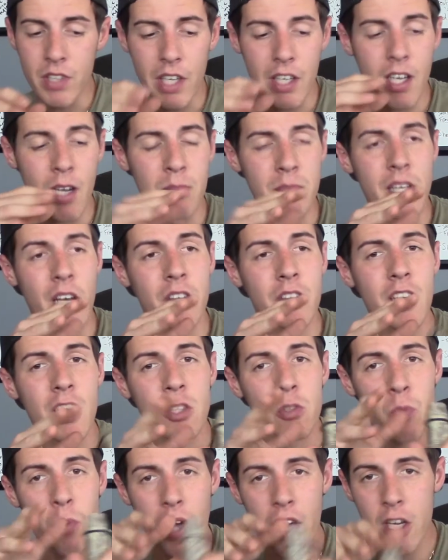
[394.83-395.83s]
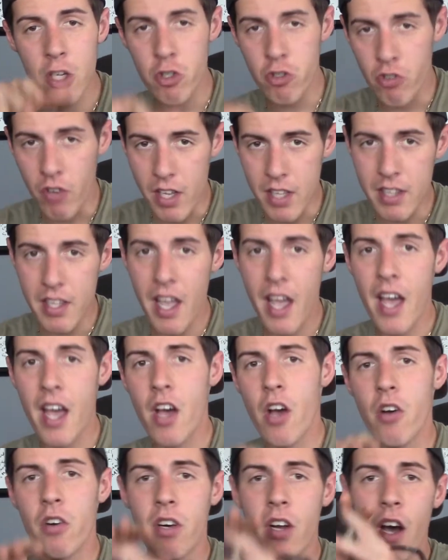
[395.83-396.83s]
and it comes out this way, straight
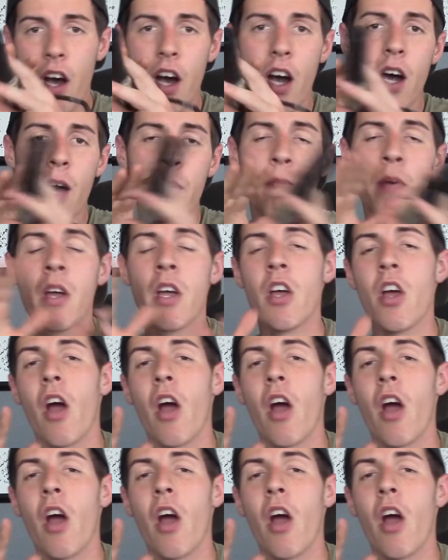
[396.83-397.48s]
down, up.